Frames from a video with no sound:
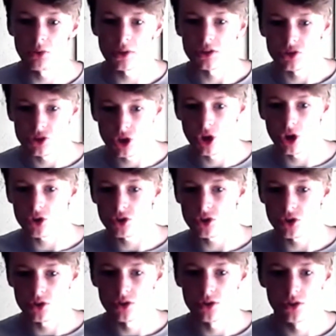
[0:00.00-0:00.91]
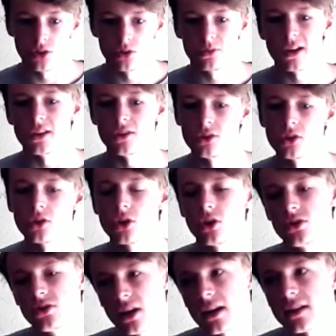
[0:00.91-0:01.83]
It's cooked. Well, you
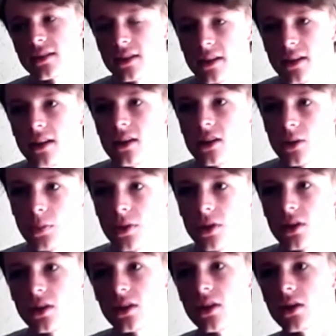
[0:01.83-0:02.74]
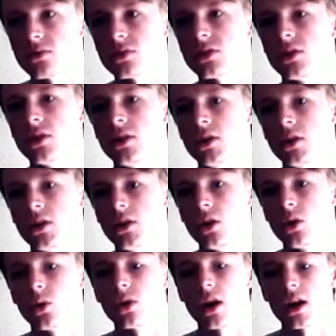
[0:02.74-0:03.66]
could put it in the oven
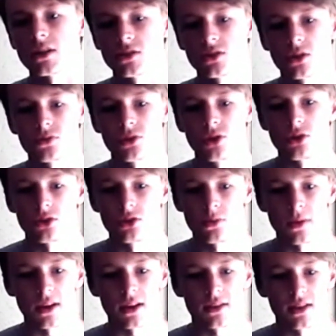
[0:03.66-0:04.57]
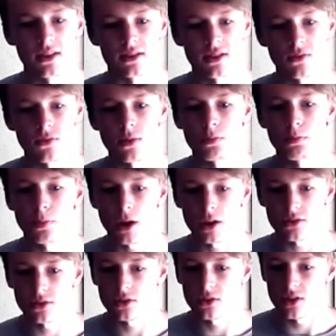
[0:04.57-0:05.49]
or add stuff to it to make it taste different.
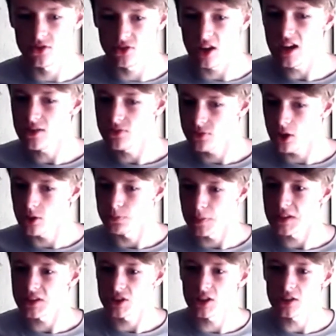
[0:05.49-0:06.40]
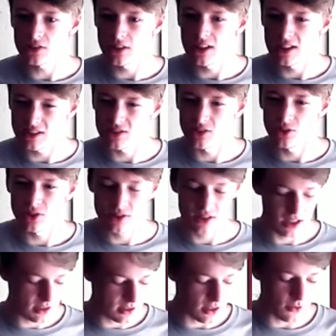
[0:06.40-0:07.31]
But the default biscuit isn't going to
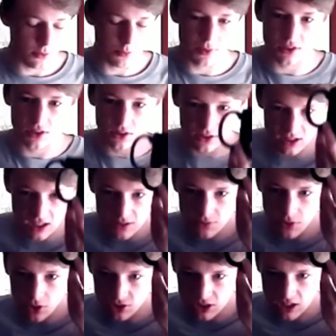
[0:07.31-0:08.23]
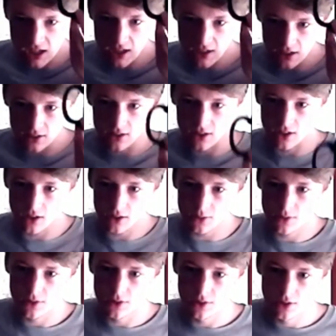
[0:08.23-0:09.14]
taste different. But default tea, you know?
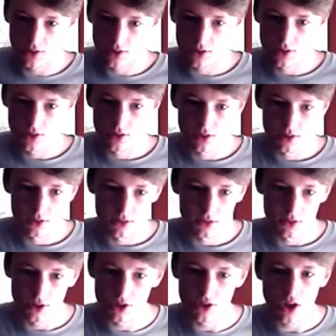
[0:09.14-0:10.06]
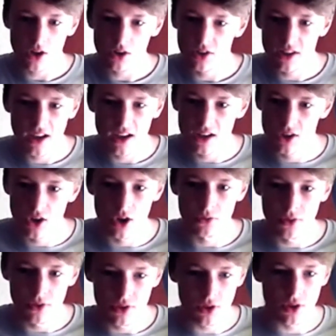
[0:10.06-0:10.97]
You're not going to add
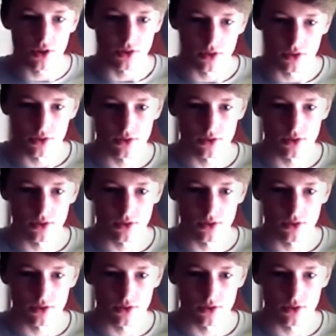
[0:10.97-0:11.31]
coffee to it.